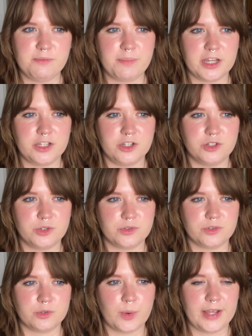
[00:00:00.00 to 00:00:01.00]
but you
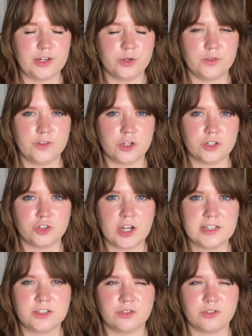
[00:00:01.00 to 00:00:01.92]
don't quite know if you can trust.